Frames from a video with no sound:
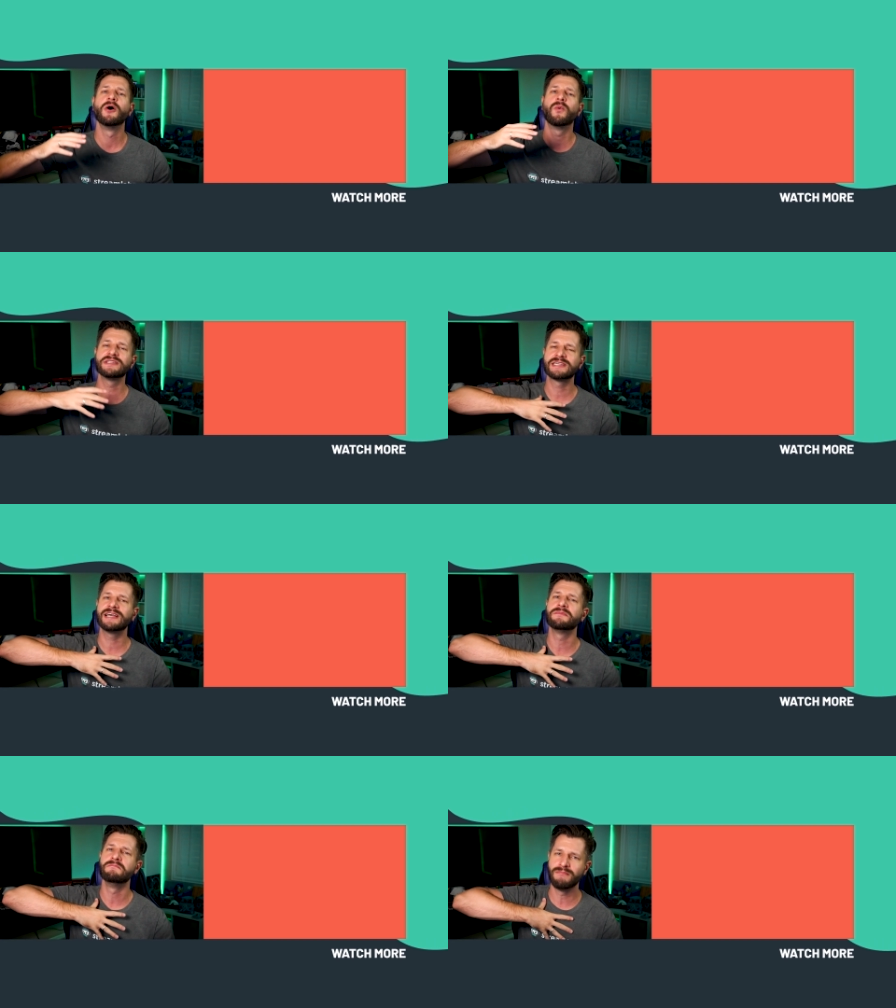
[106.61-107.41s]
Once
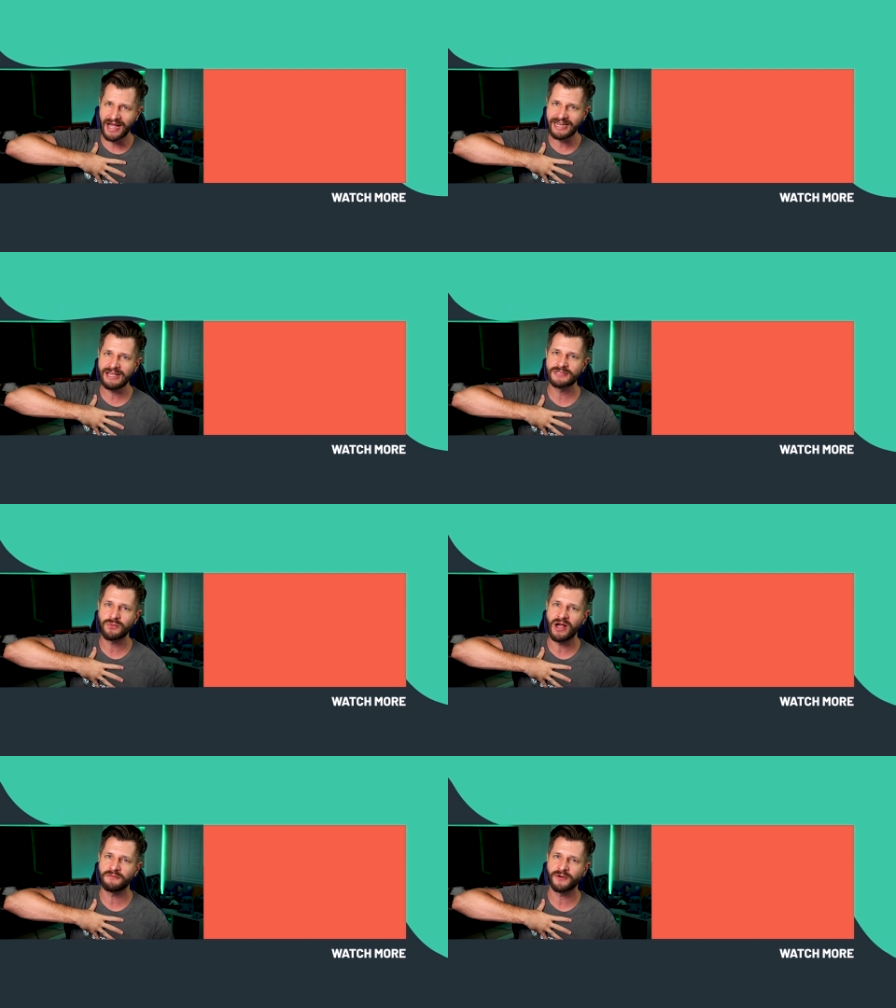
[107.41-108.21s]
again, my name is
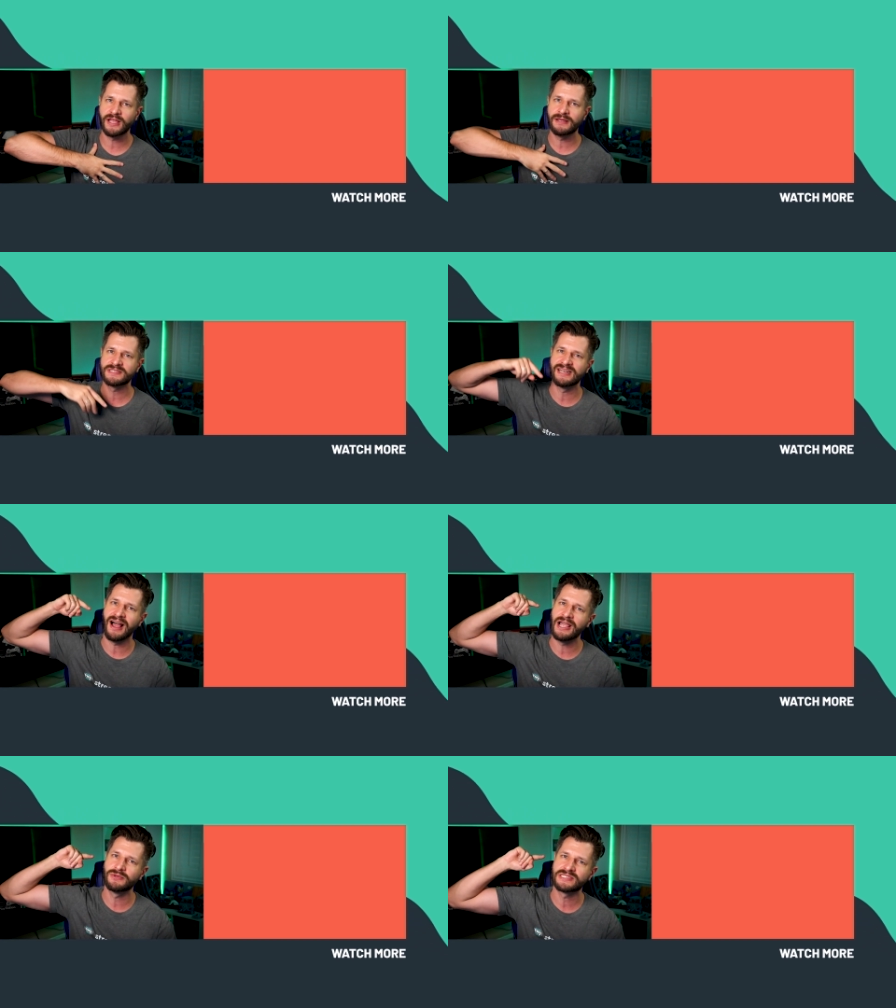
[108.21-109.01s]
Wild4Games, and
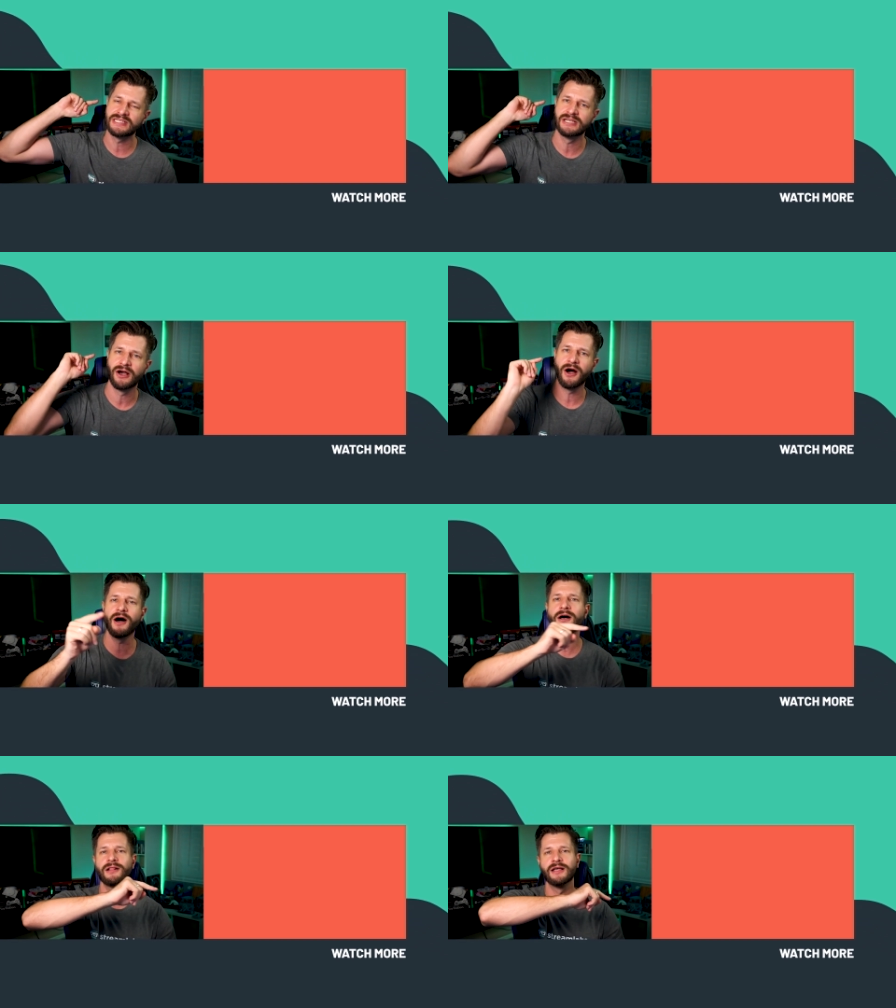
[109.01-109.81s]
I will see
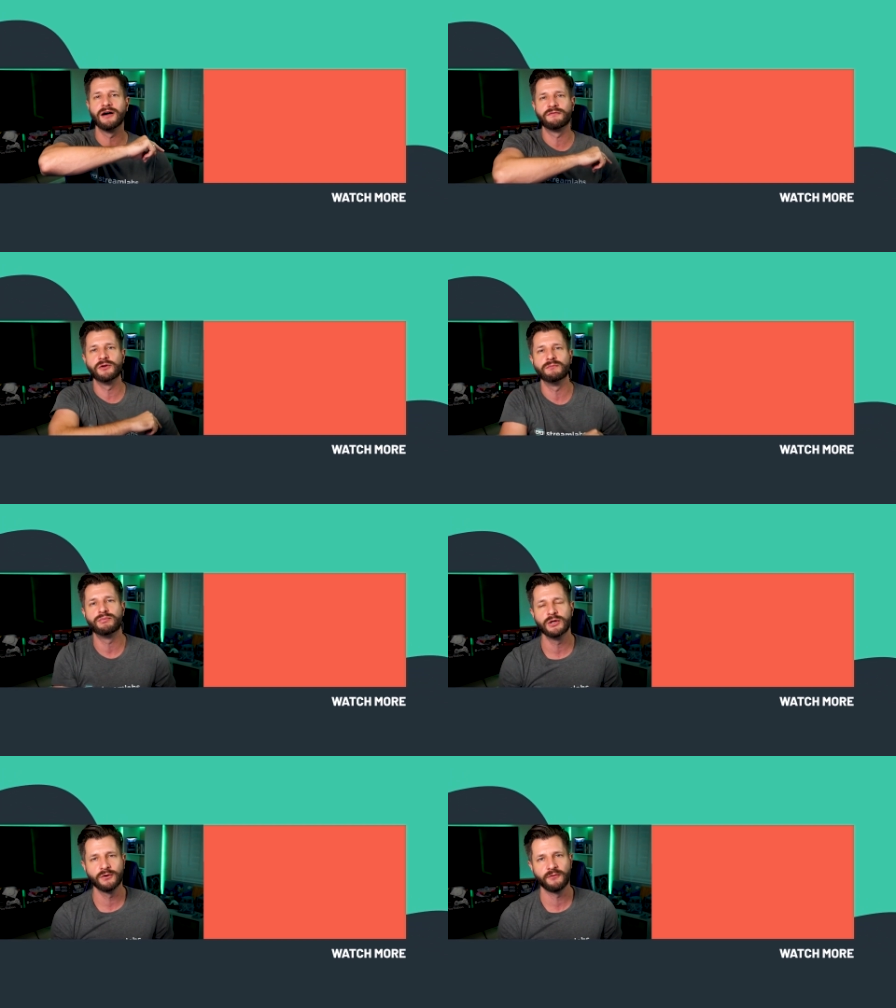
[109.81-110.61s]
all of you
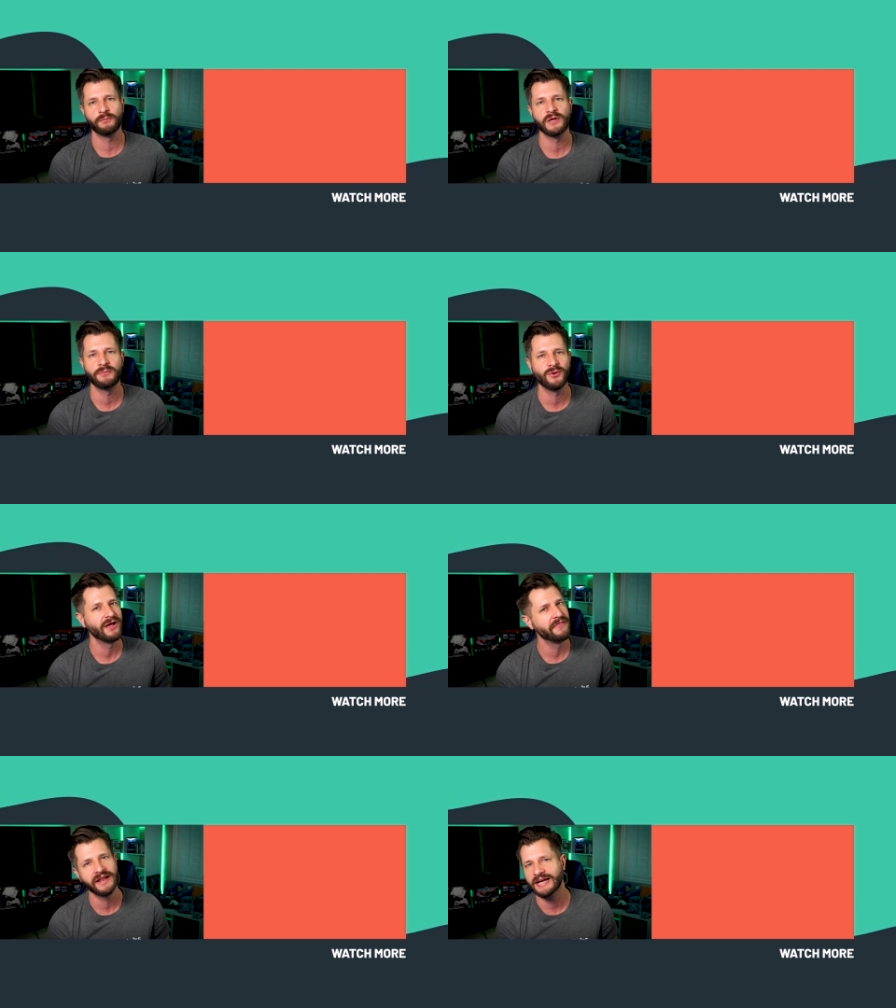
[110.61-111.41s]
beautiful people
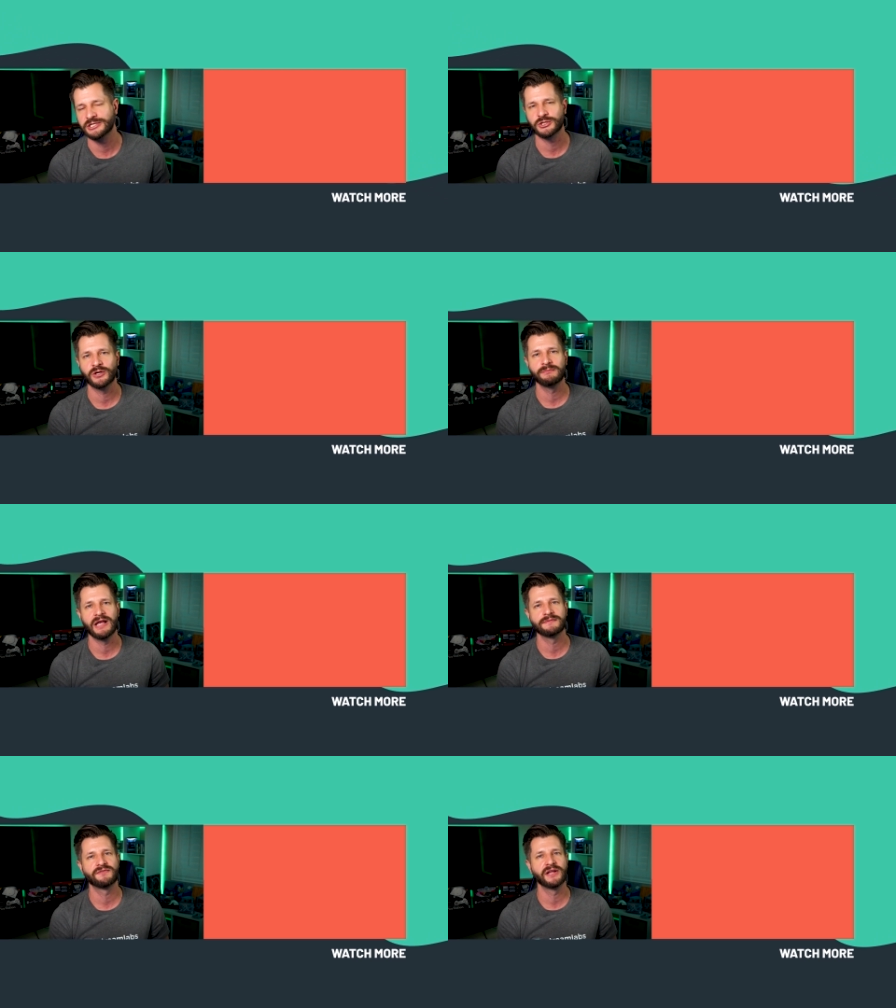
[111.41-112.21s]
in the next
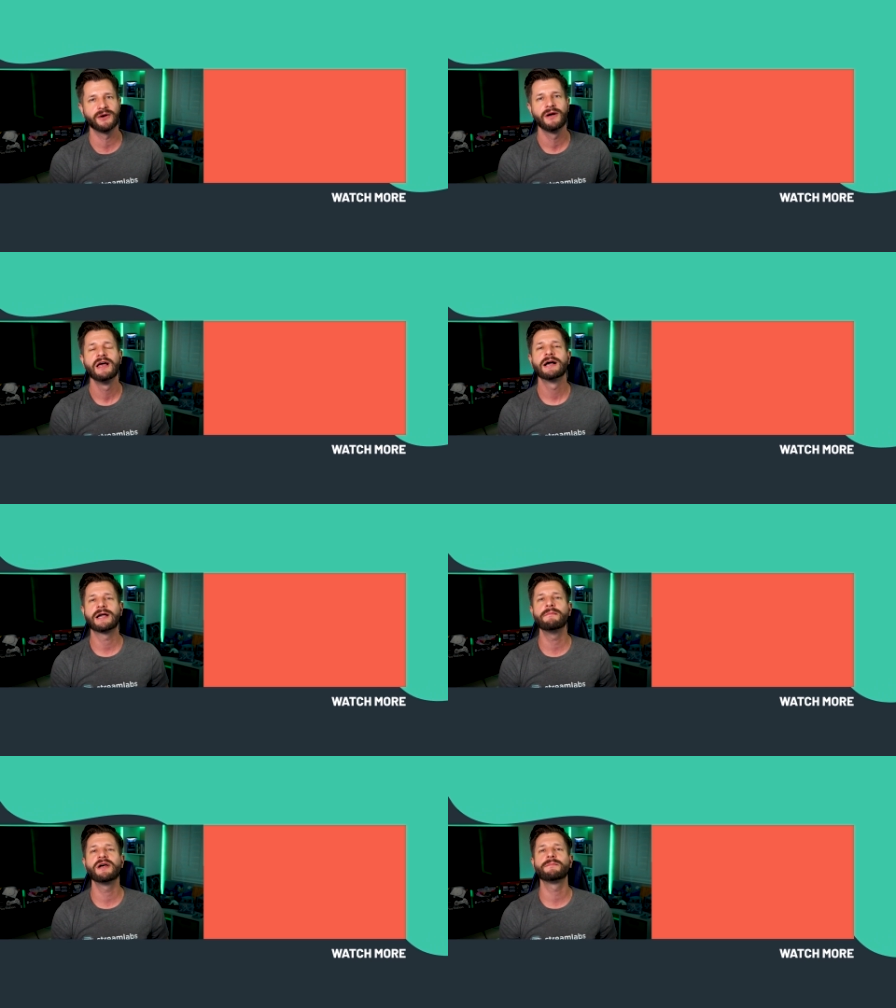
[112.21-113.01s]
Streamlabs video
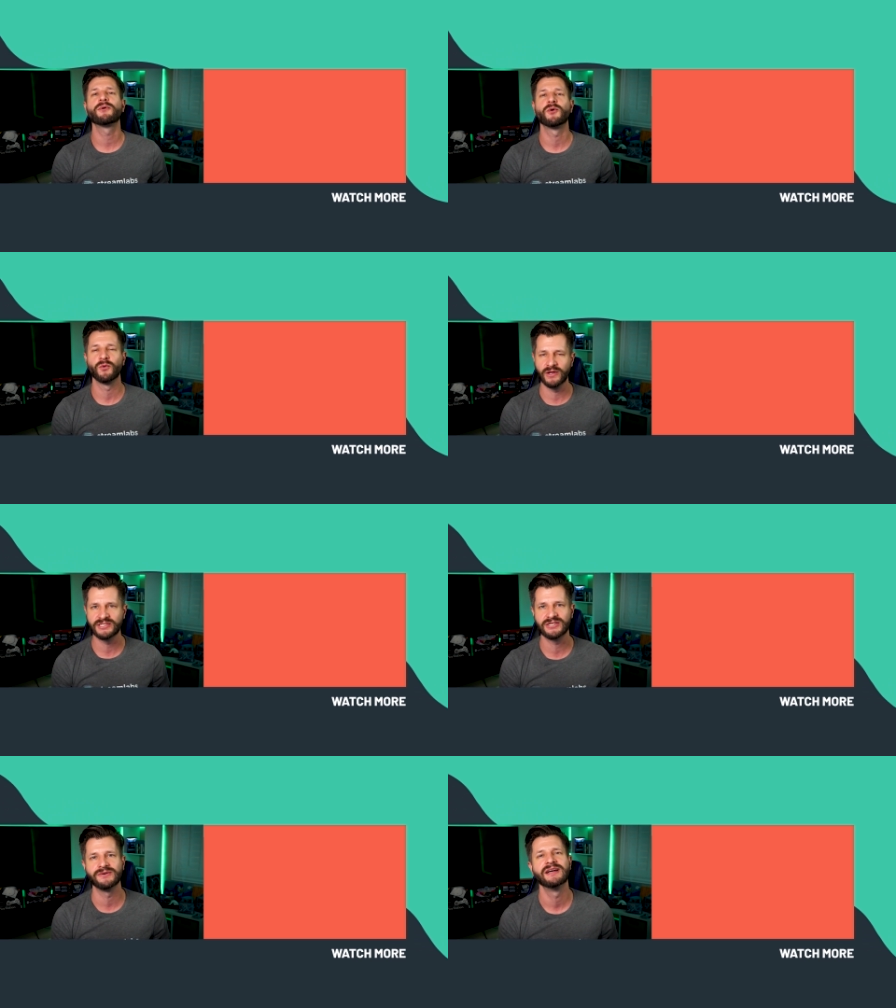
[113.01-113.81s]
coming up real
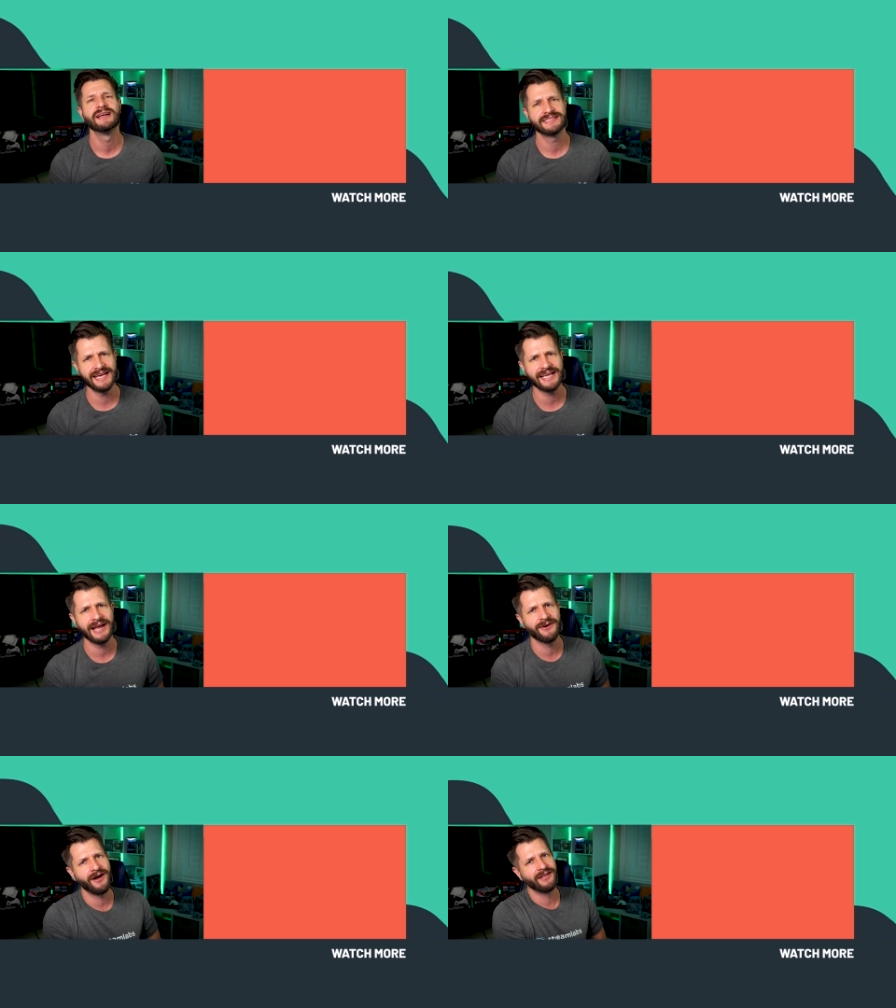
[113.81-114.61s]
soon. Take
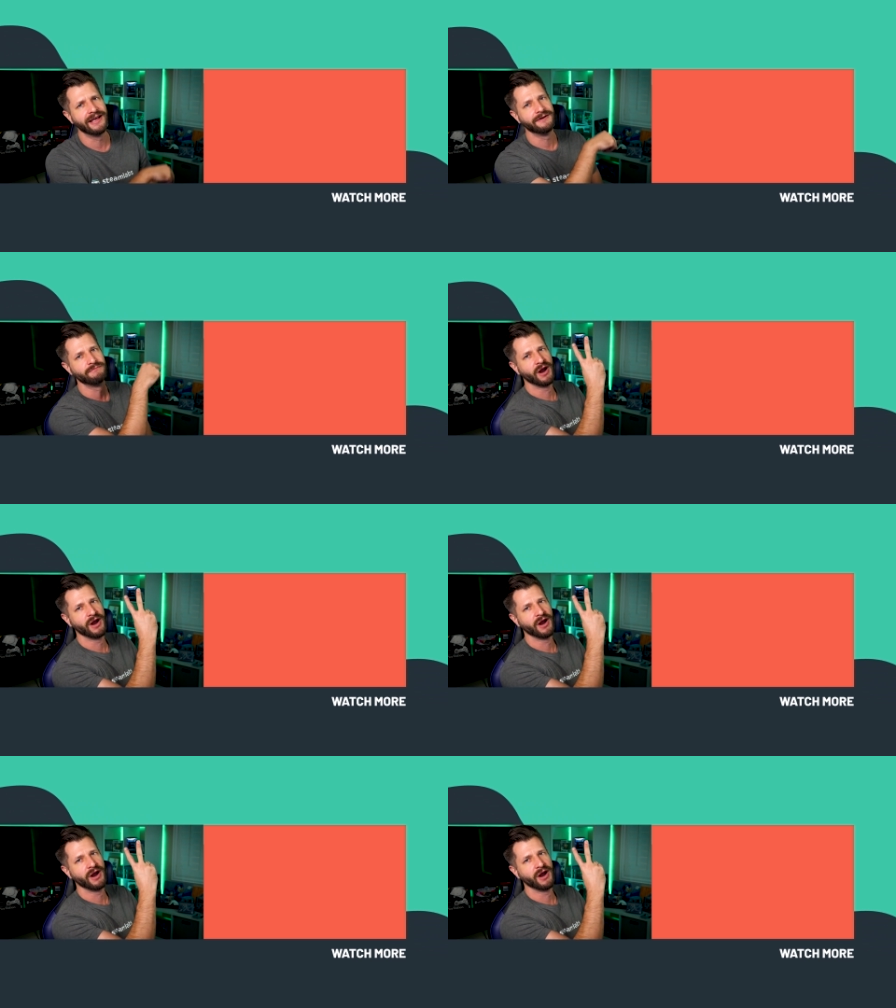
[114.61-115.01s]
care, all, and